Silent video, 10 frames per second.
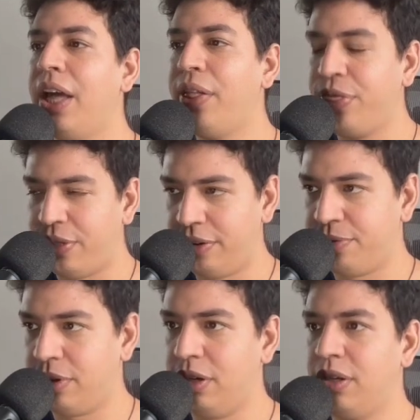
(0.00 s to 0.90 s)

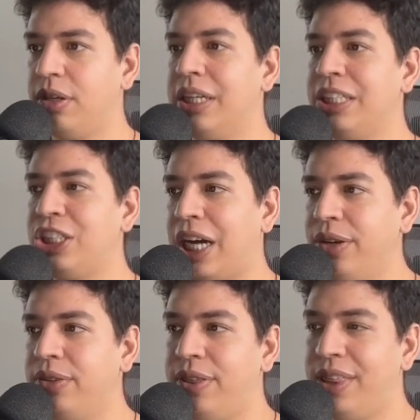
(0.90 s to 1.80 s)
Therefore,
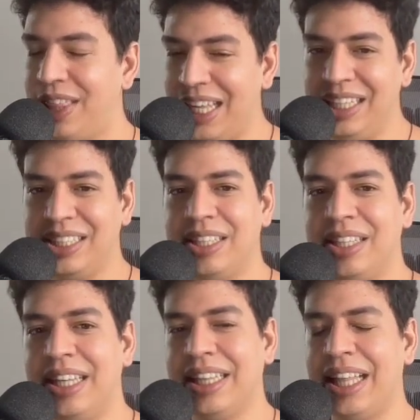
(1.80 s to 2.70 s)
child thinks
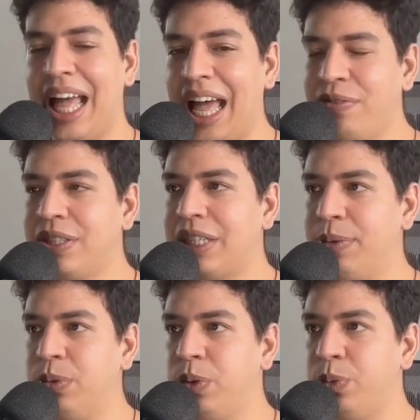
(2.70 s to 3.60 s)
that every
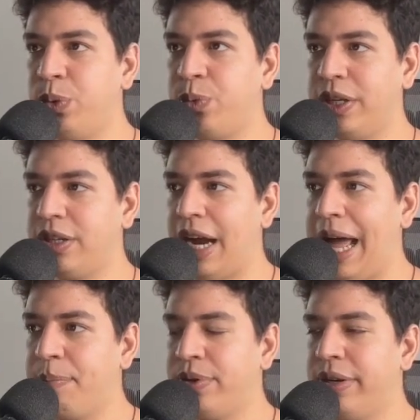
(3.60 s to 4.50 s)
time we render
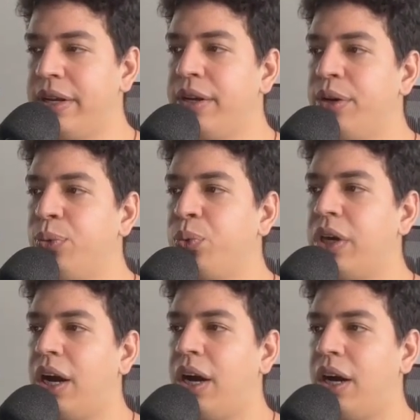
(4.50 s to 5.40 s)
app, we
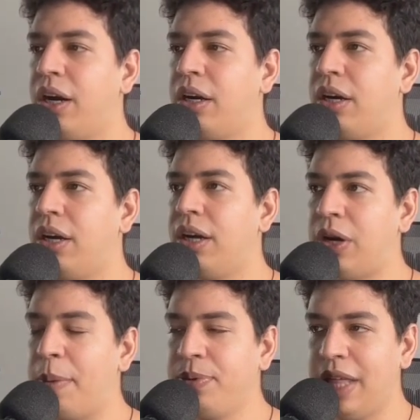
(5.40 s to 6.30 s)
are
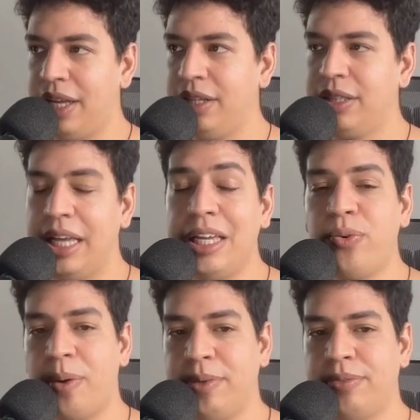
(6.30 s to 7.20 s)
updating the
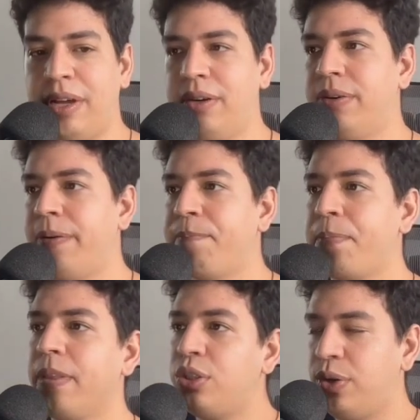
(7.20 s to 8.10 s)
increment value.
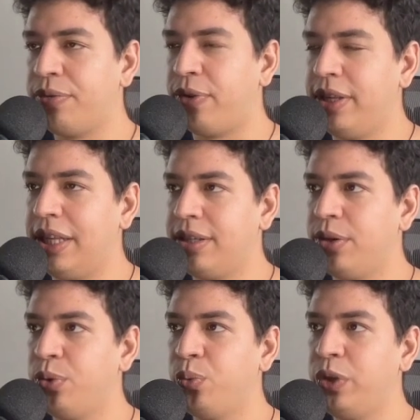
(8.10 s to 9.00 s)
To avoid that,
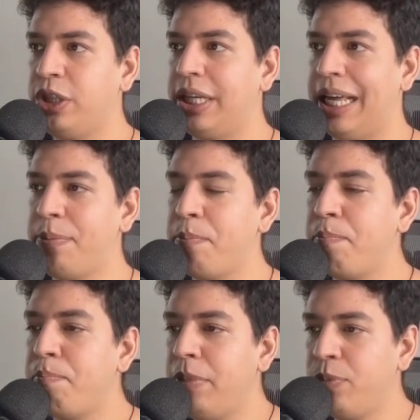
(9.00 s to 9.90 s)
we can
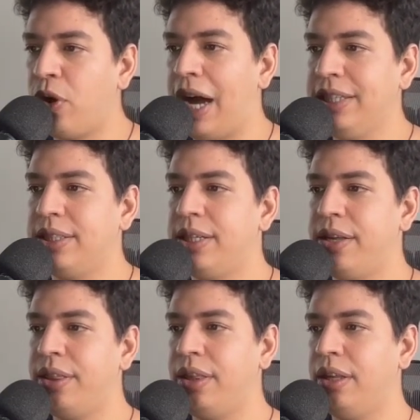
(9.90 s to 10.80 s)
memoize
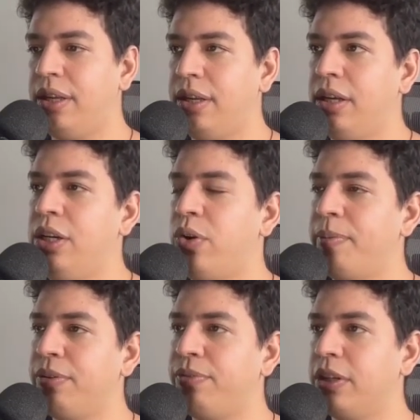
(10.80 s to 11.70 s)
the
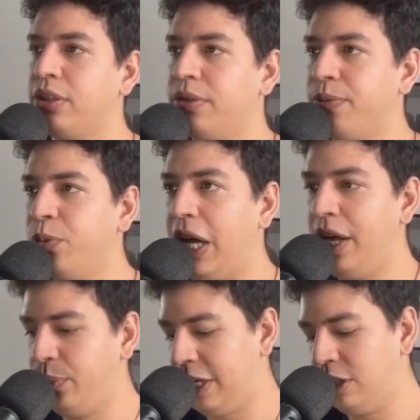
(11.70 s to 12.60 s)
increment function,
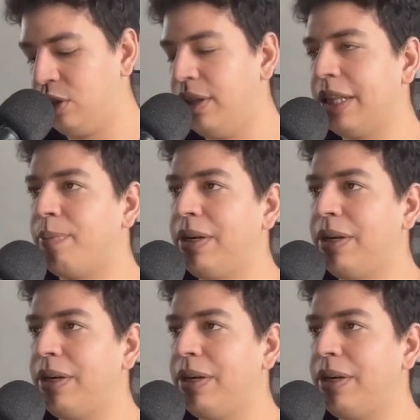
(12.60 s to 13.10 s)
and we can do that by